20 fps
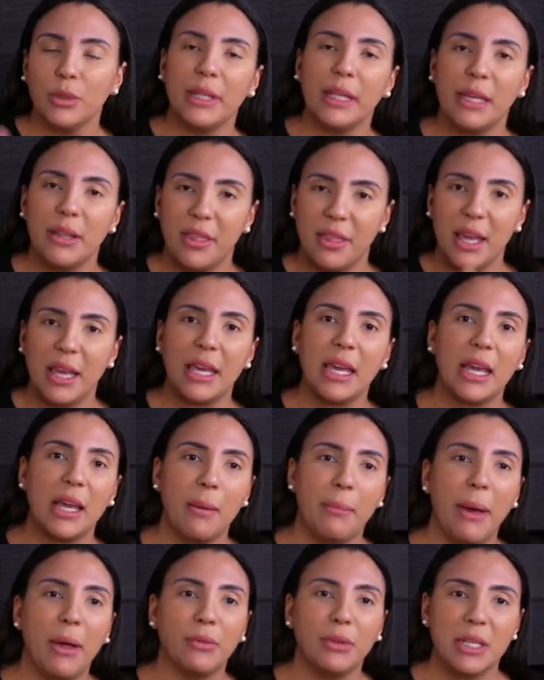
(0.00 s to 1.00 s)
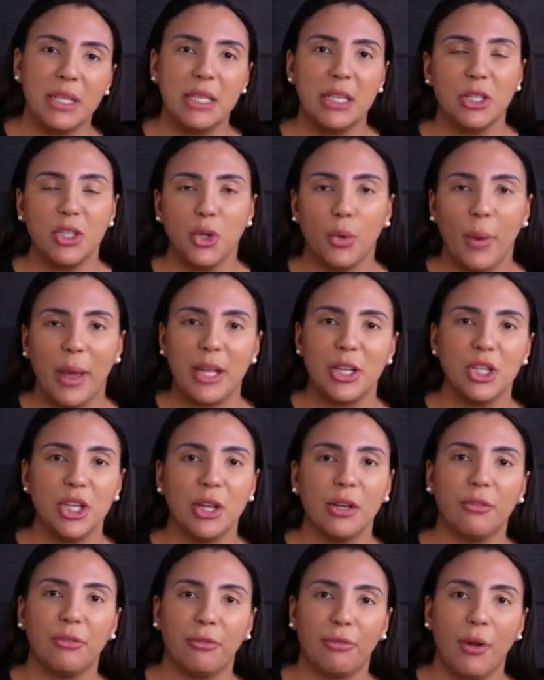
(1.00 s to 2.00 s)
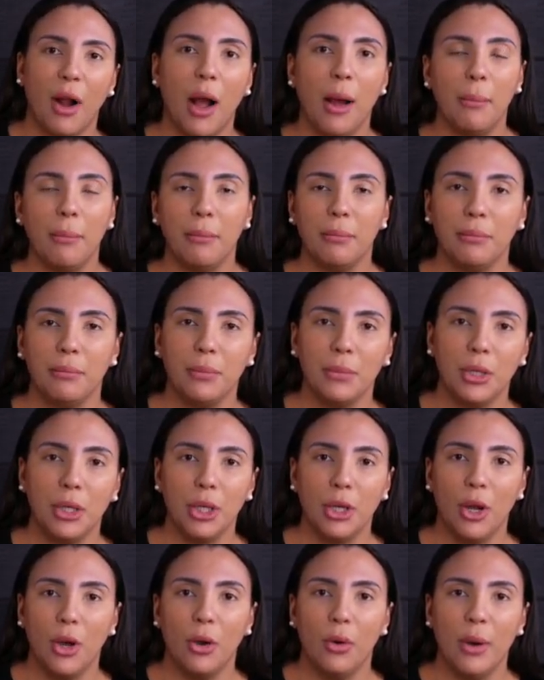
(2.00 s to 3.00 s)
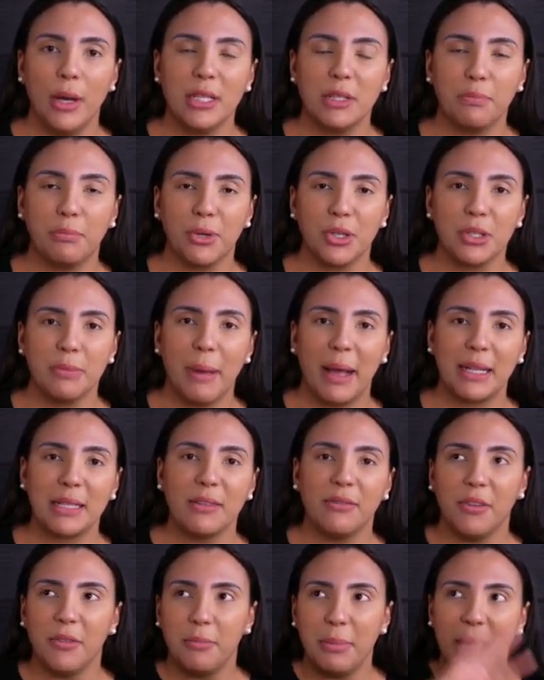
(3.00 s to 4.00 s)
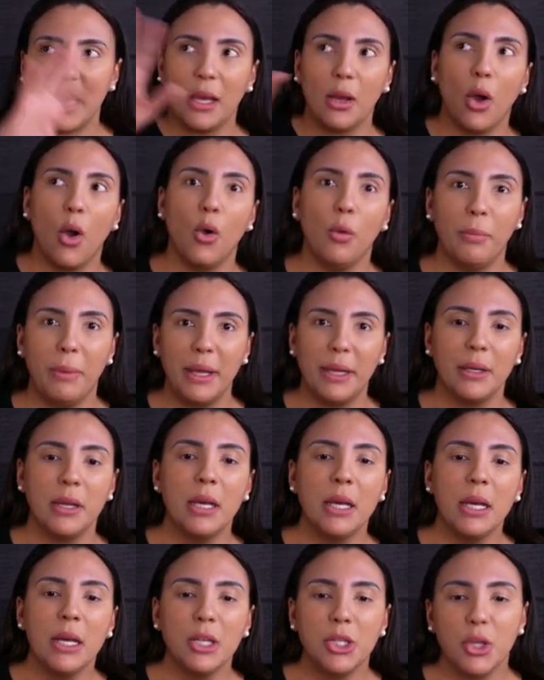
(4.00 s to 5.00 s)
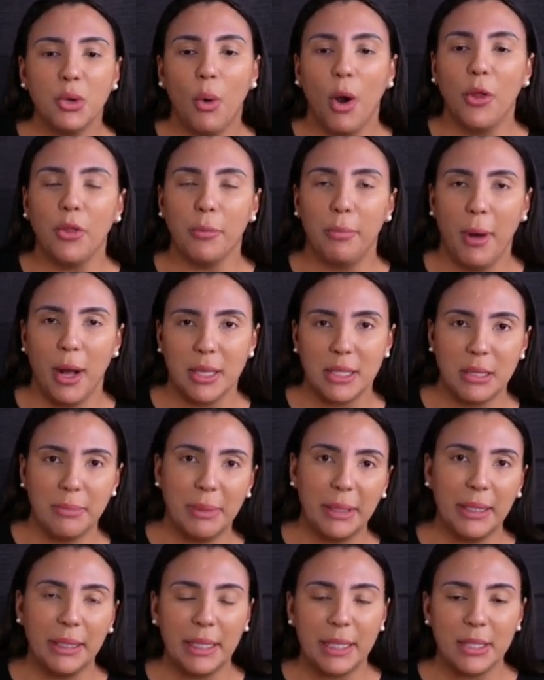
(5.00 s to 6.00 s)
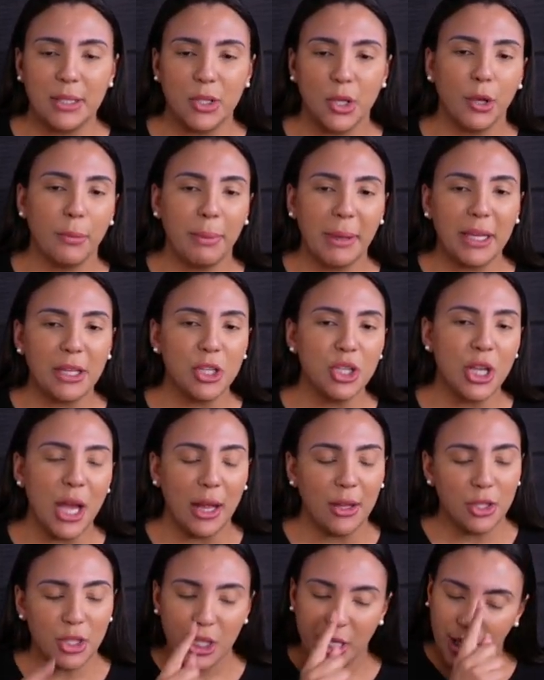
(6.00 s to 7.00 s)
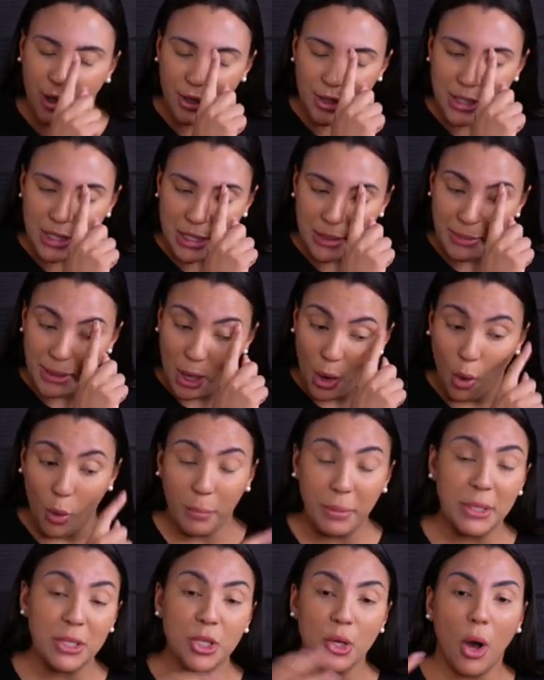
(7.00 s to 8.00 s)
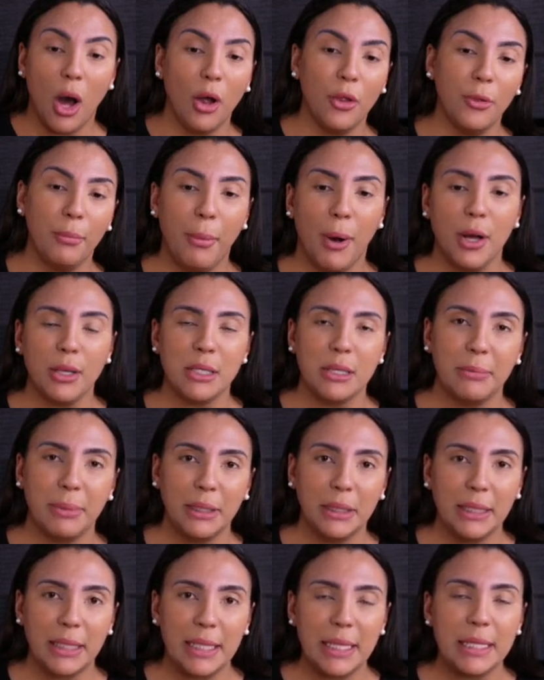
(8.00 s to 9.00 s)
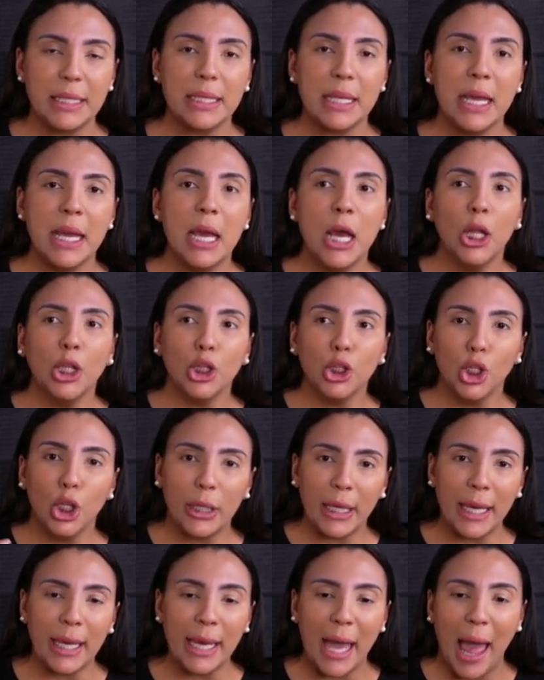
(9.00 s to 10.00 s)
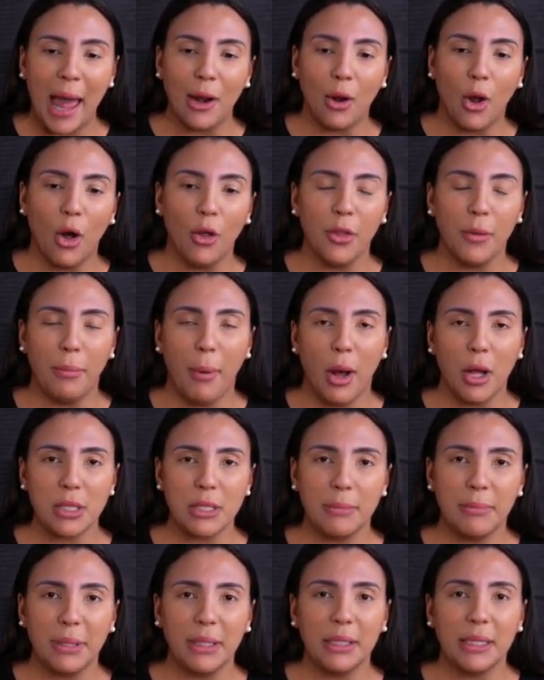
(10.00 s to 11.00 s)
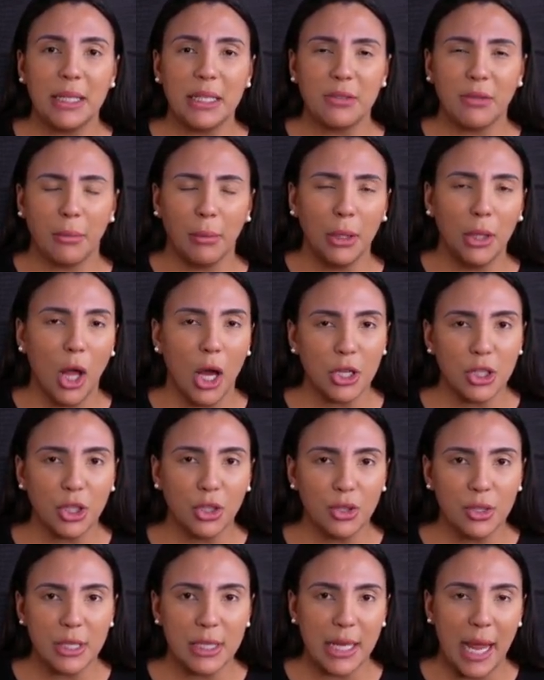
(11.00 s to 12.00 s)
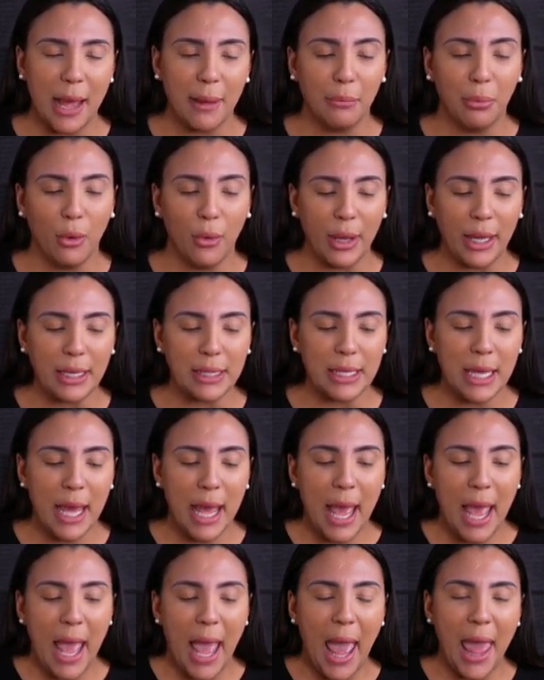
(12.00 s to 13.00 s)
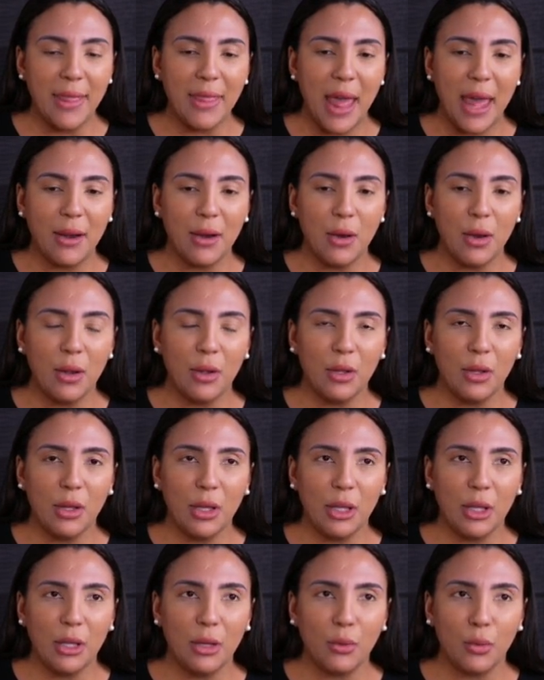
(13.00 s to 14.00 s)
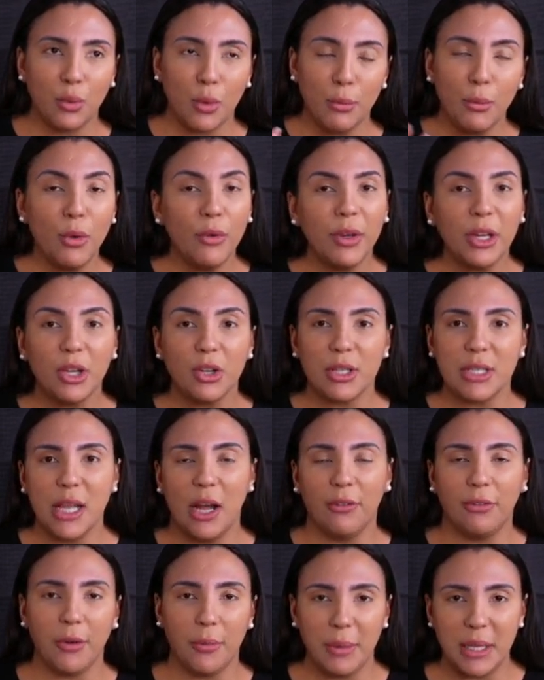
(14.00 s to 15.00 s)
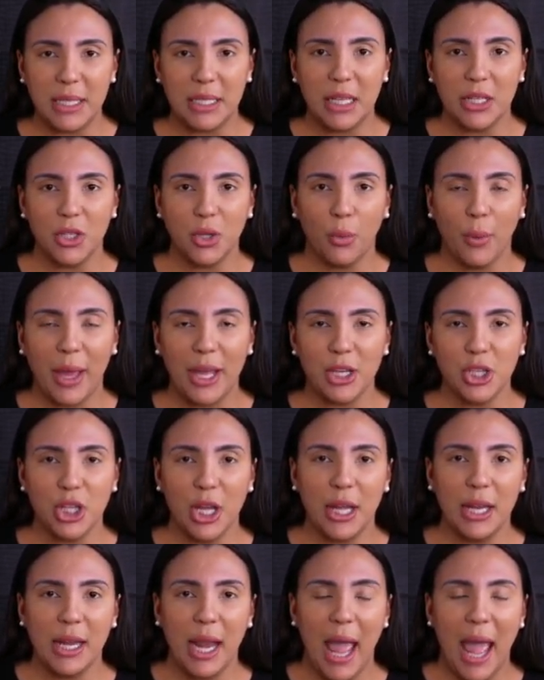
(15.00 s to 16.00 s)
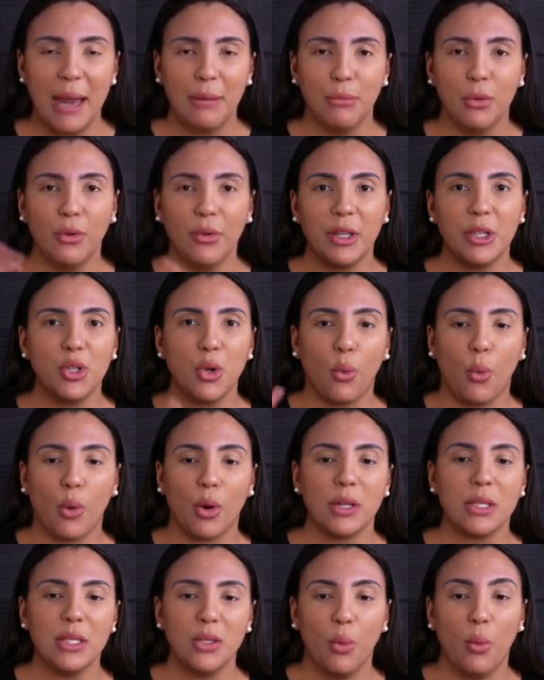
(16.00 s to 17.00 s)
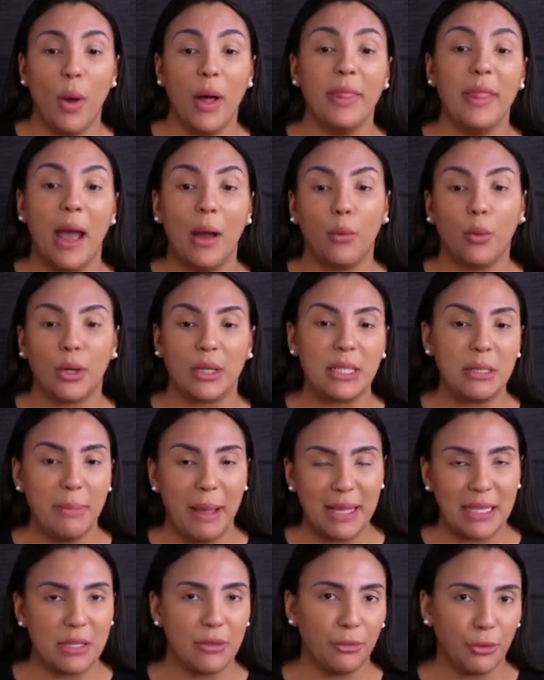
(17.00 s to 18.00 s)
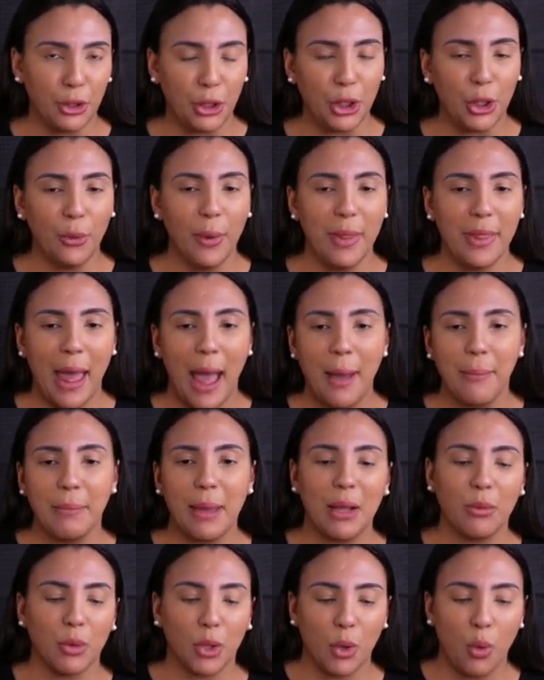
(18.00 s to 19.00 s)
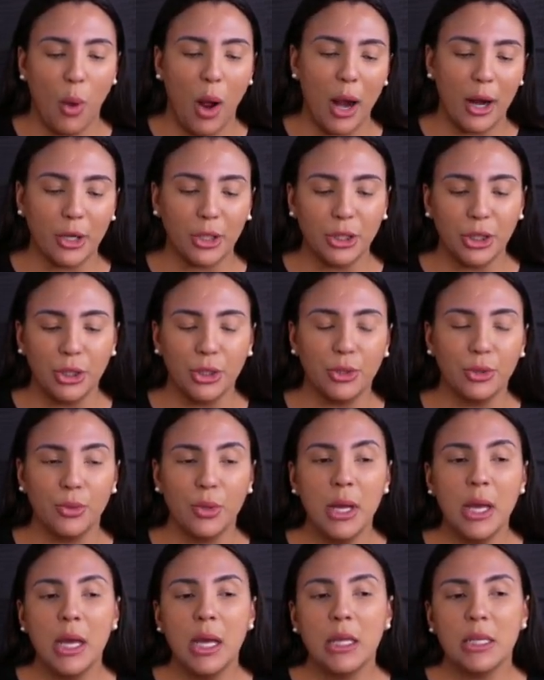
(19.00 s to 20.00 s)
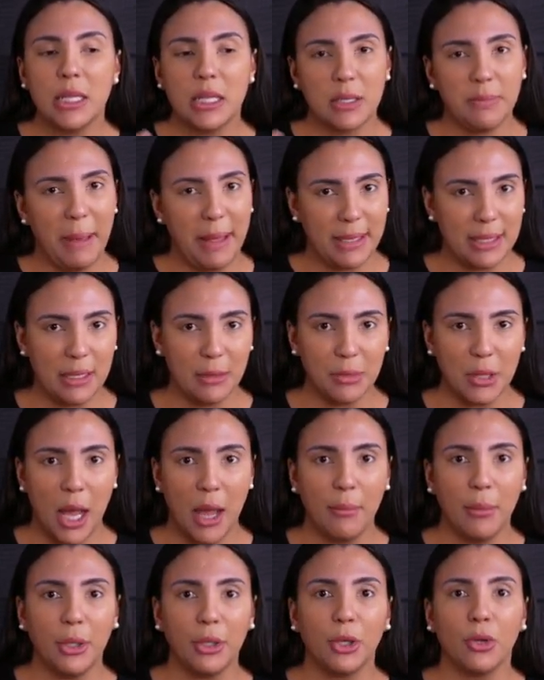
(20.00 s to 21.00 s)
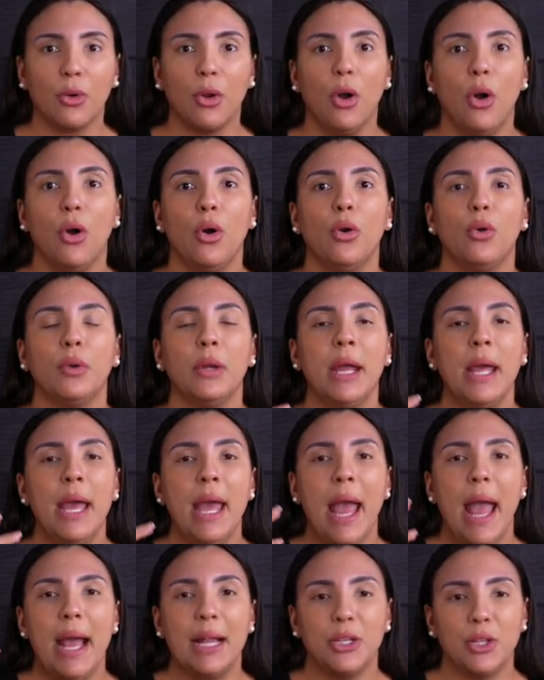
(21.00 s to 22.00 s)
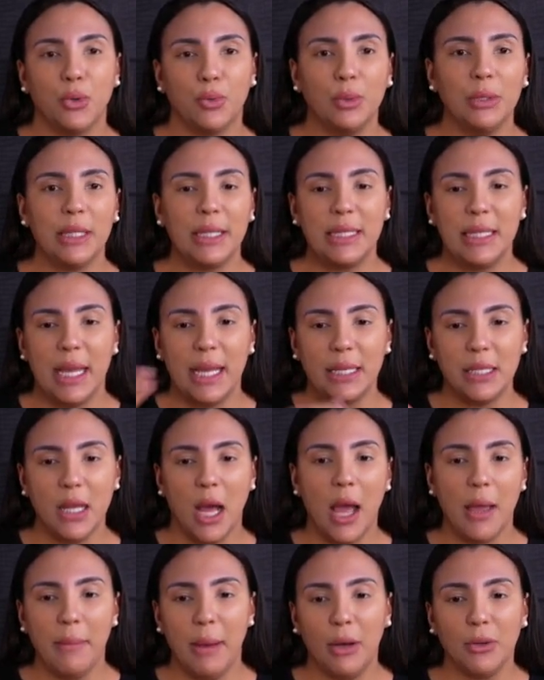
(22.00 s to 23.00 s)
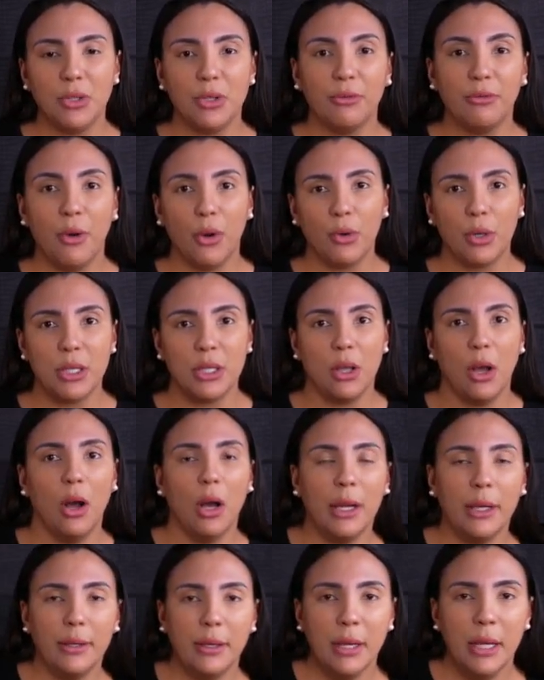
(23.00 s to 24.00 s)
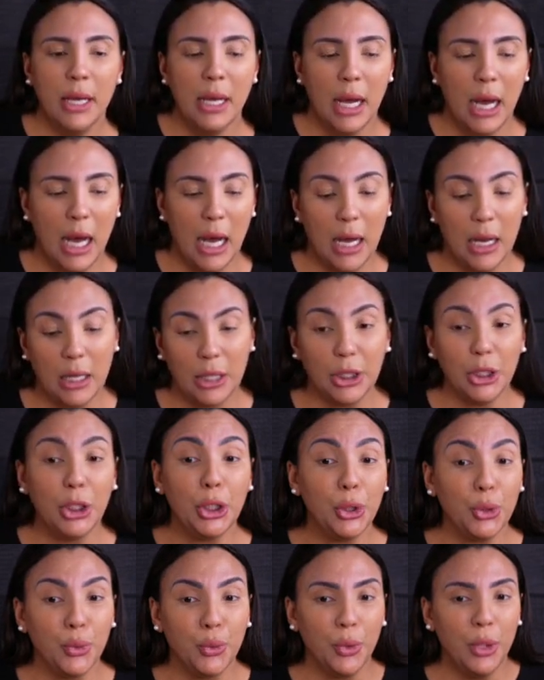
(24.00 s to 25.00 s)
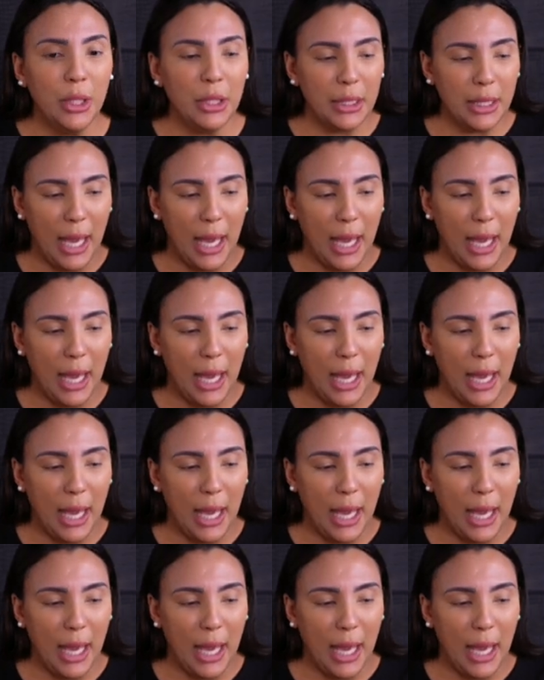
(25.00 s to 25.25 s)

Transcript: thinking about the situation from, a perspective of being open to all the possibilities. So your biggest challenge here is to be open to all the possibilities, looking at all the possibilities from a logical standpoint, and then removing yourself from this situation and moving towards the one that works best for you. And that may require you to spend some time on your own and to really take time out to focus on you.